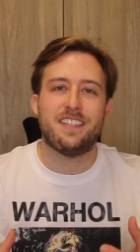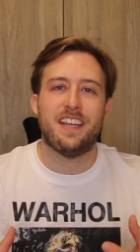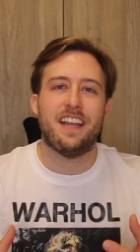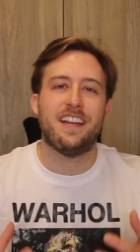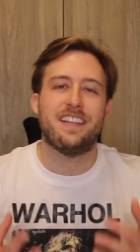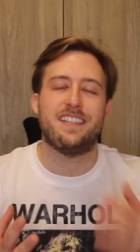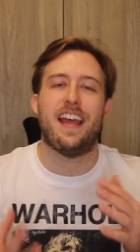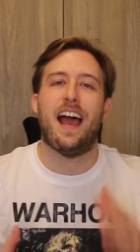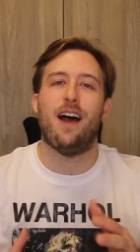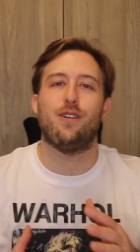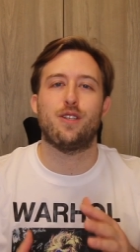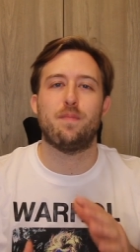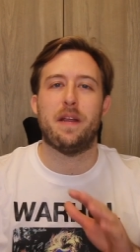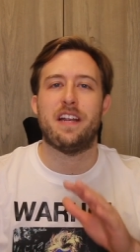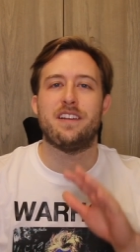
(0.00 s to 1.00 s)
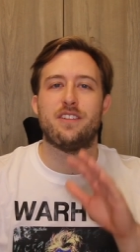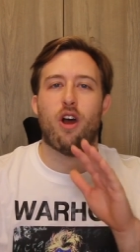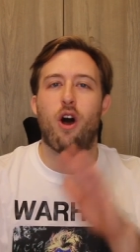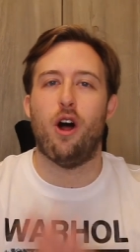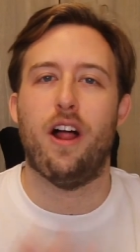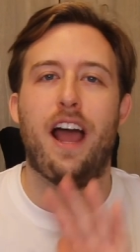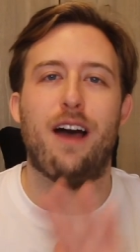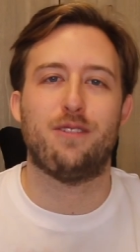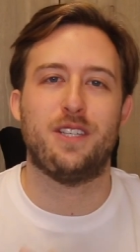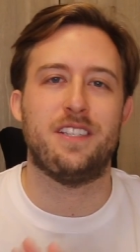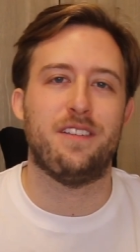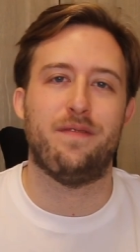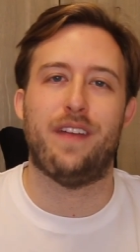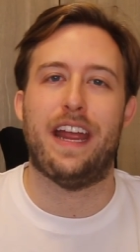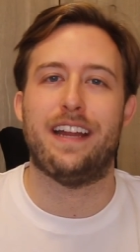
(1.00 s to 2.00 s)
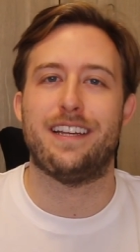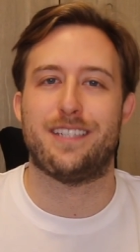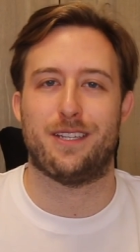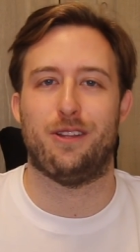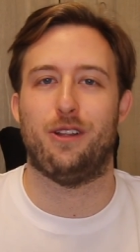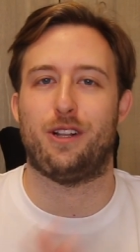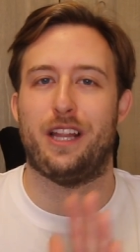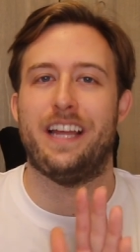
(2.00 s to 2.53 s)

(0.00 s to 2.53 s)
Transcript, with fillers: seeing his house because all houses in Vegas look